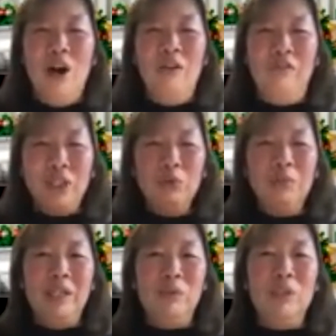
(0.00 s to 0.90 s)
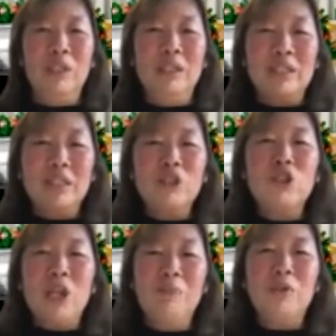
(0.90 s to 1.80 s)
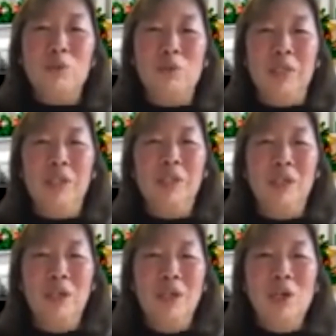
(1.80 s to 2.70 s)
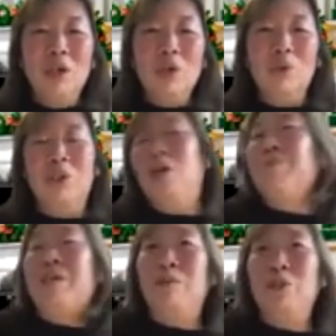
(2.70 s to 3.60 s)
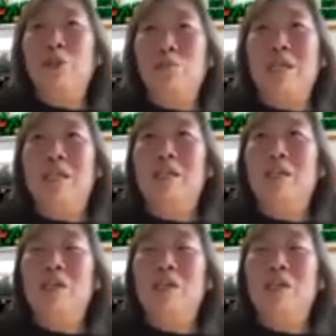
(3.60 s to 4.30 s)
of this woman that would elicit shame to women who will not be able to meet,